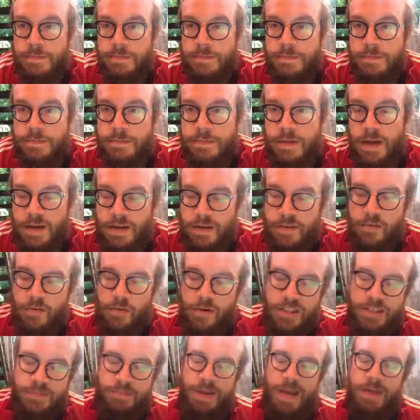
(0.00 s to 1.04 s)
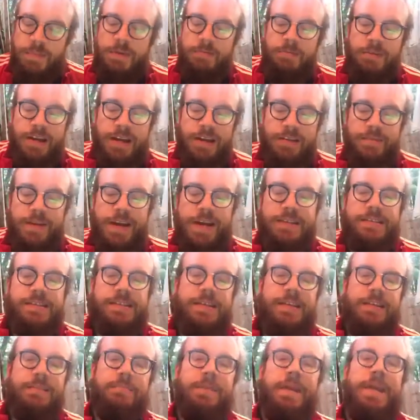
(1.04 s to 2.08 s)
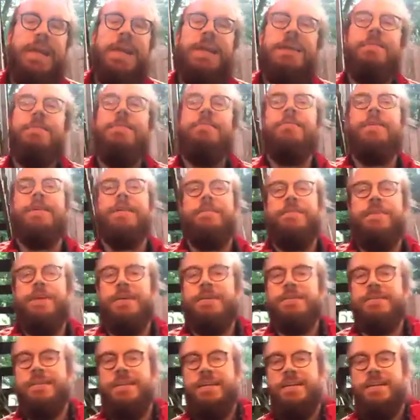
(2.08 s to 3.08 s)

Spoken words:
And of course, maybe we get a vaccine. Maybe we get a vaccine.